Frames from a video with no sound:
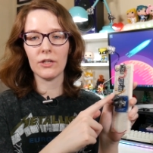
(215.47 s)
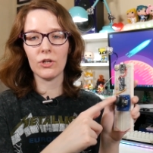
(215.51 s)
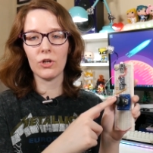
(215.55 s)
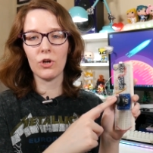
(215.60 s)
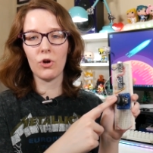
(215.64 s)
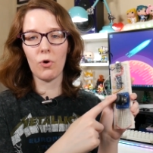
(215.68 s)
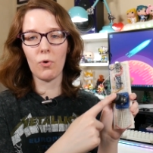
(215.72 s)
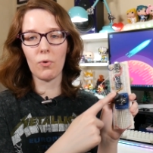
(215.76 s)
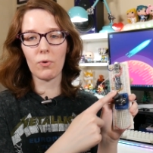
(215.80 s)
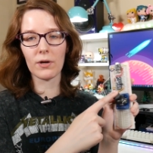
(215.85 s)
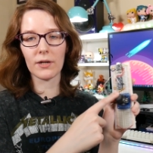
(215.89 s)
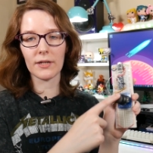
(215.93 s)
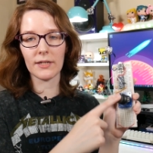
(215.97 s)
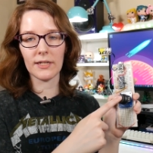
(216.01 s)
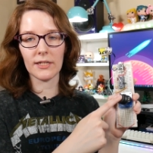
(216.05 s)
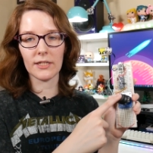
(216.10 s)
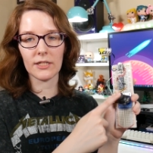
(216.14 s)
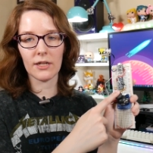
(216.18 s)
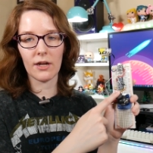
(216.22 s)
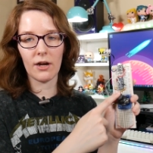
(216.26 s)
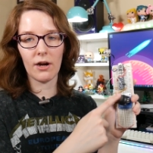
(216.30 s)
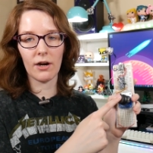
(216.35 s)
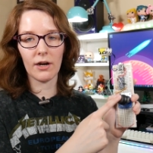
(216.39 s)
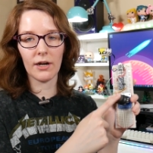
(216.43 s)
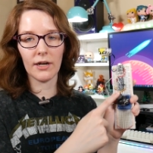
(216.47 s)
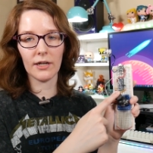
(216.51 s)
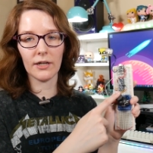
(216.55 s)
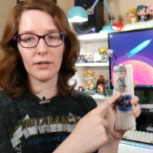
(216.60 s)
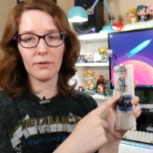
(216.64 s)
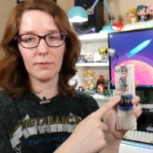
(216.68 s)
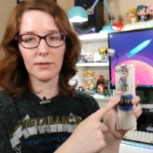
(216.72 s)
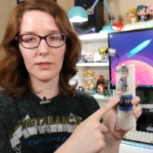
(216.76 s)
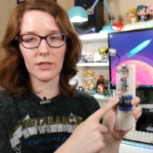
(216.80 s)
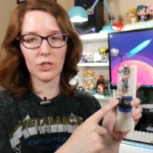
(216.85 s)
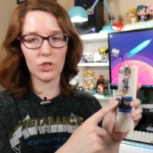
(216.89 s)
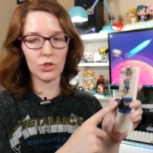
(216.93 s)
coordinates are
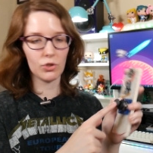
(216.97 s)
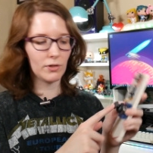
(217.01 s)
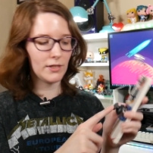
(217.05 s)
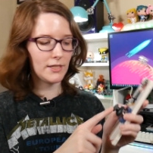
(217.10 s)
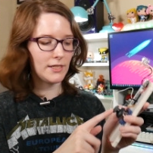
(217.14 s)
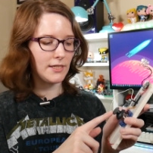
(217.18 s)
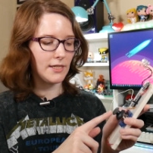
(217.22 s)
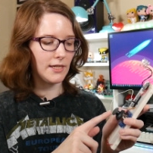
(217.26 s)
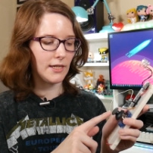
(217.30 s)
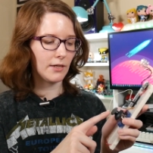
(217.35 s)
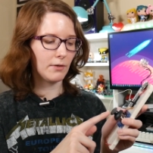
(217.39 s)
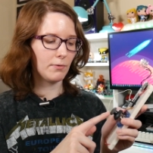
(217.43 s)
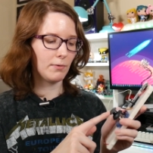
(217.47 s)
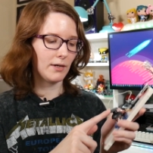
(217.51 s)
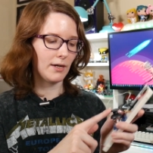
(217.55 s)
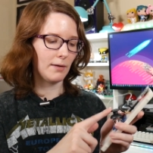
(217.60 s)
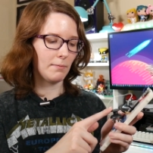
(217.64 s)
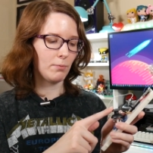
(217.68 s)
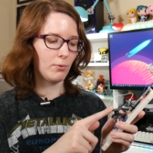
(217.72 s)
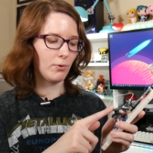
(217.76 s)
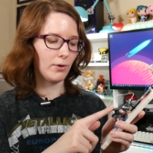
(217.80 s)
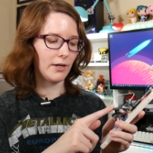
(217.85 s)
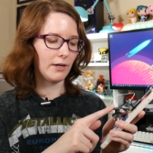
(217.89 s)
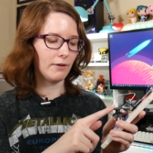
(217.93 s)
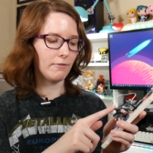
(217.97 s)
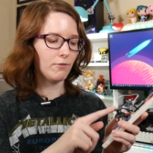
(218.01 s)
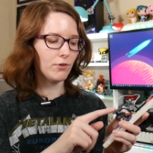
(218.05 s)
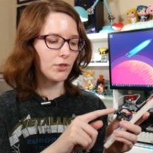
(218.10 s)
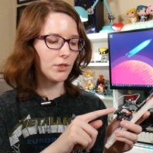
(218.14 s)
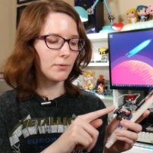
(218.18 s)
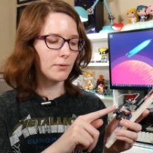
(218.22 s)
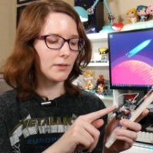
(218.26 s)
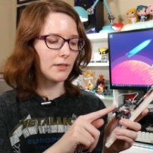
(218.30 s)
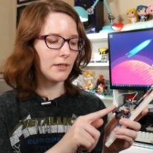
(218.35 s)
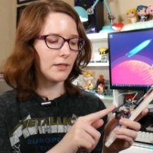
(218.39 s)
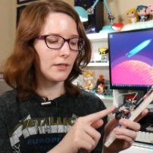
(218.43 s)
with the joystick when I'm pointing
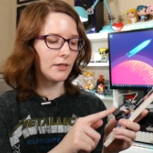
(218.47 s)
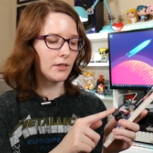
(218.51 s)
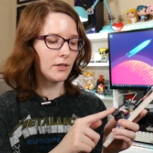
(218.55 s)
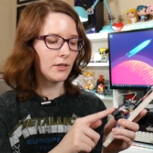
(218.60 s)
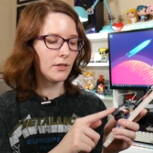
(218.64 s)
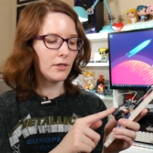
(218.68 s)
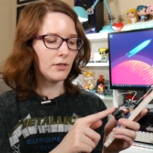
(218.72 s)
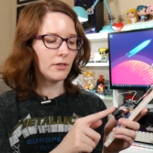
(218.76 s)
forward